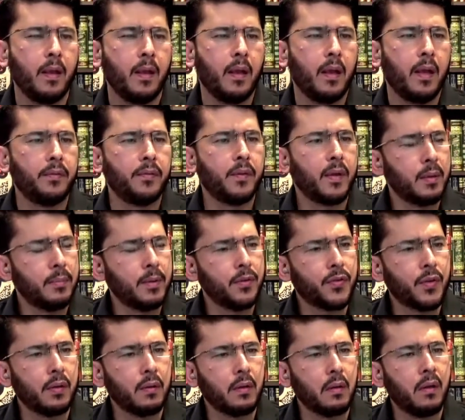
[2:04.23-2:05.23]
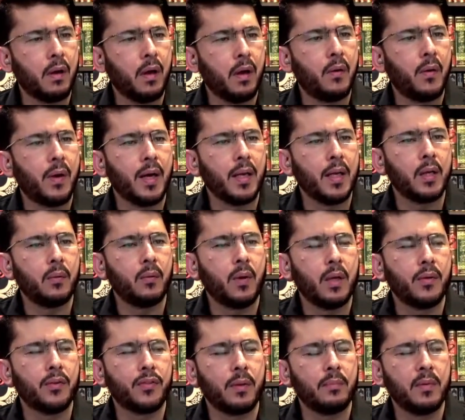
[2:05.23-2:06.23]
and the Nabi sallallahu alayhi wa
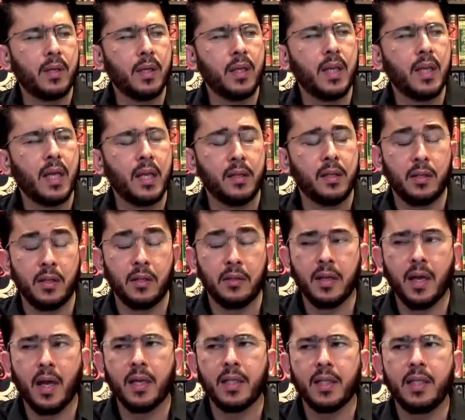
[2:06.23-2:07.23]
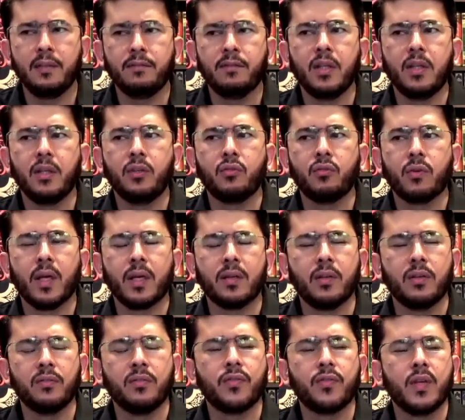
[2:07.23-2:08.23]
sallam did not leave any
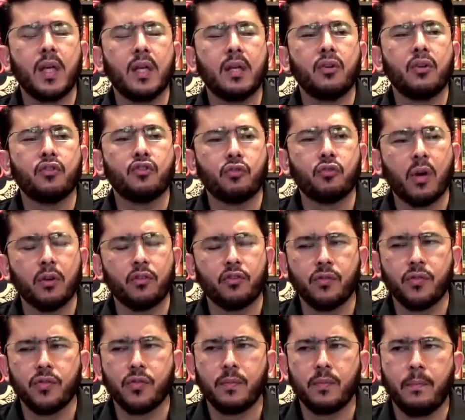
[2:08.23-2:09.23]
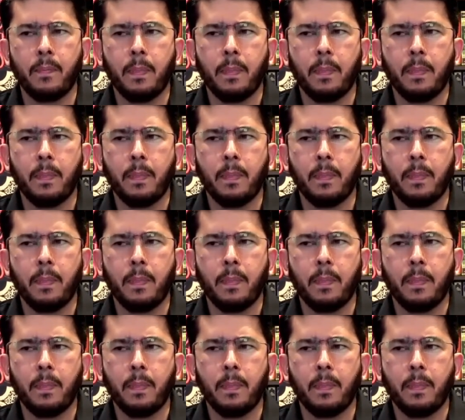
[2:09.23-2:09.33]
directives and instructions,